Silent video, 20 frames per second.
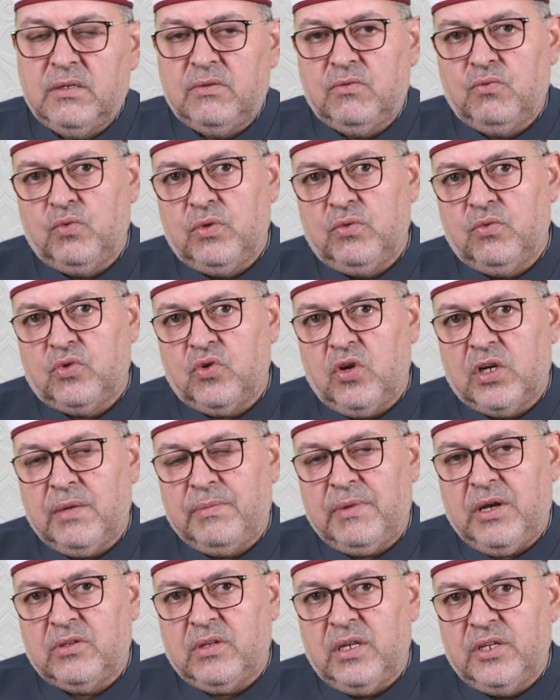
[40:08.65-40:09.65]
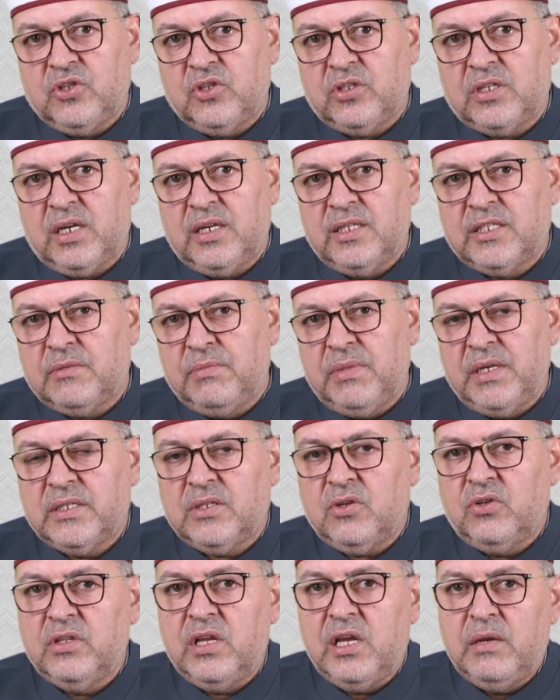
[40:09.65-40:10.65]
when we talk about literature, it's
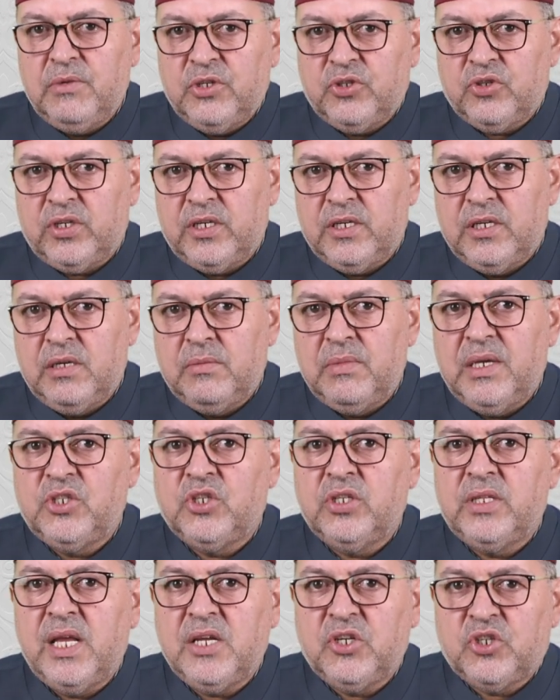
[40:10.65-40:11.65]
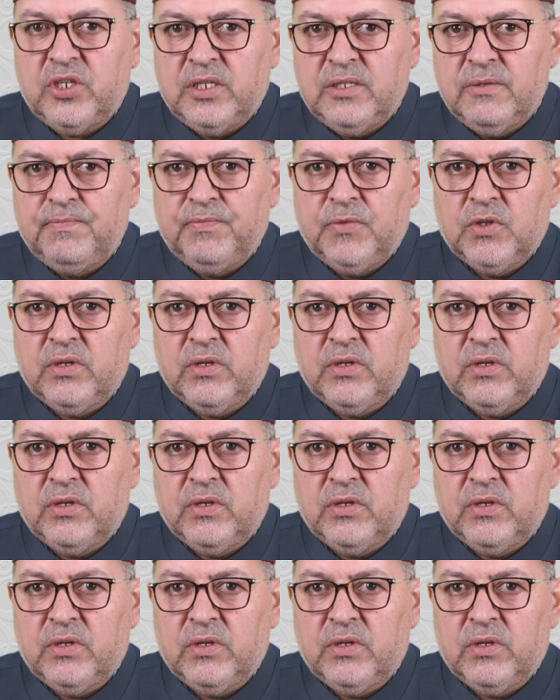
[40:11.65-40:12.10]
based on imagery, imagination.